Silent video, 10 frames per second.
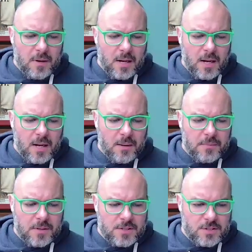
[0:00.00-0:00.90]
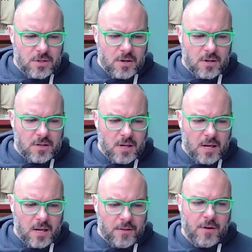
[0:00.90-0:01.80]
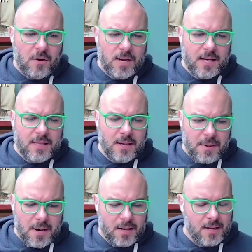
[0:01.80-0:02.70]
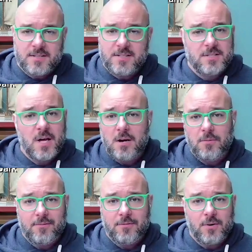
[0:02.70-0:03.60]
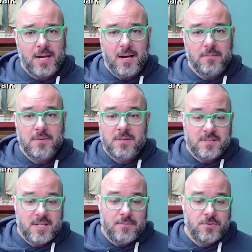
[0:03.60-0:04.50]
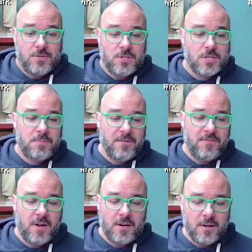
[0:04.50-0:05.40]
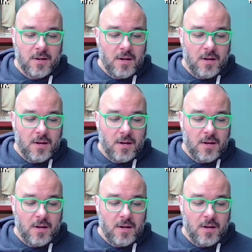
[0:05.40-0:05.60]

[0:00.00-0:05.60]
I'm gonna start though in the American. This is not a rivalry game. This game should just be fun.